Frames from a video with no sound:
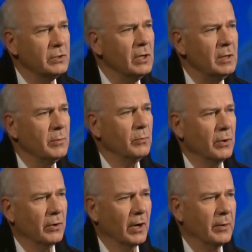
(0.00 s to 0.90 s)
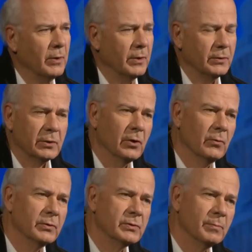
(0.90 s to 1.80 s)
it's not about where I want it to
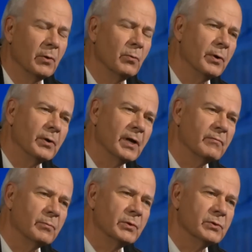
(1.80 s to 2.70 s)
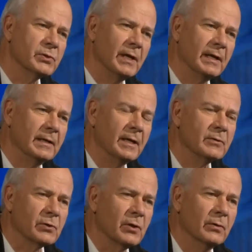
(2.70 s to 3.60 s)
go. It's about where governments say it does